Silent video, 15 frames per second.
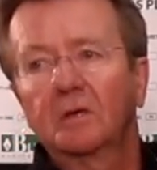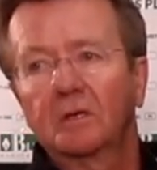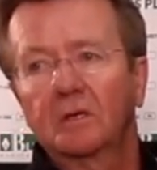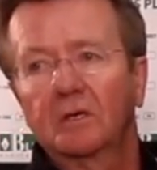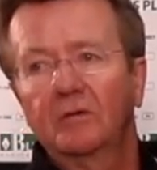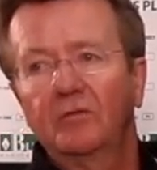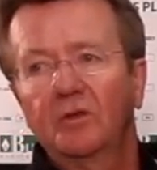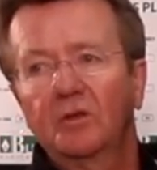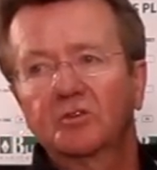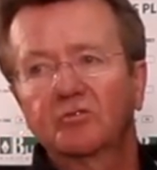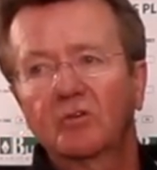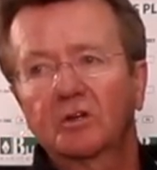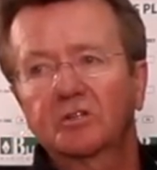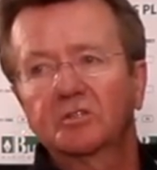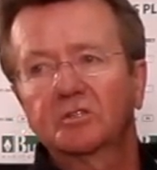Give the
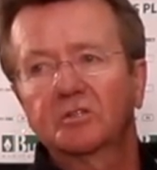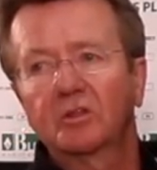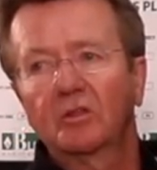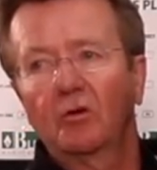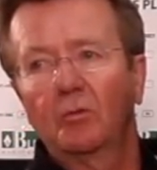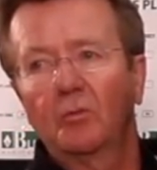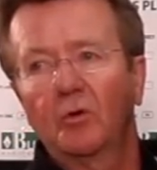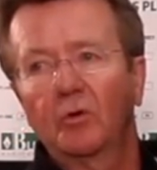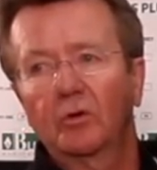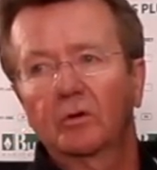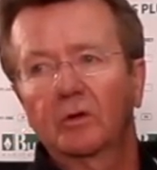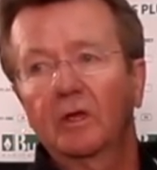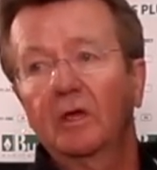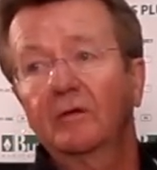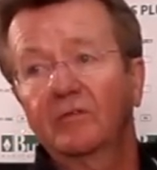instructions to the homeowner
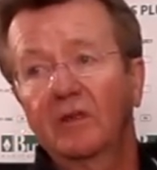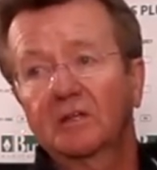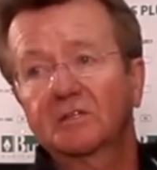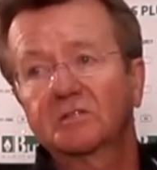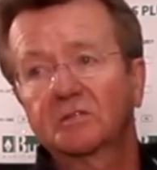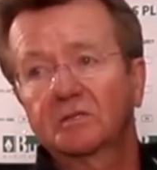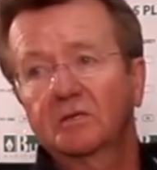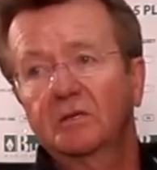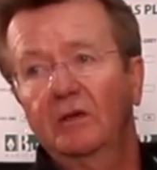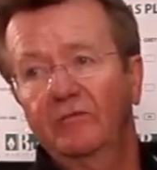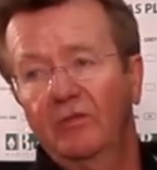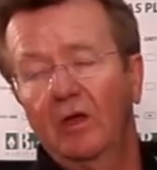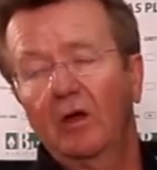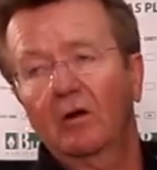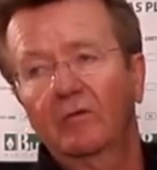if
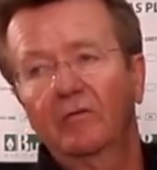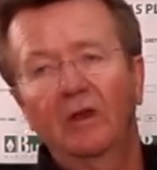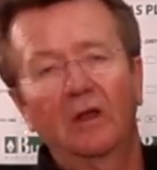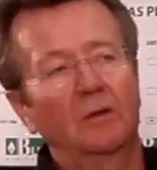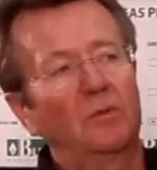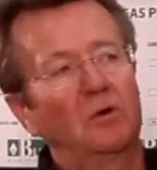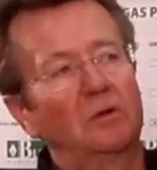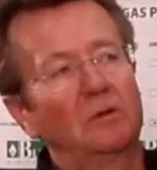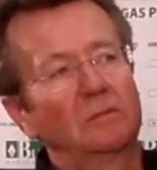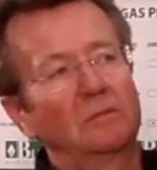they are available.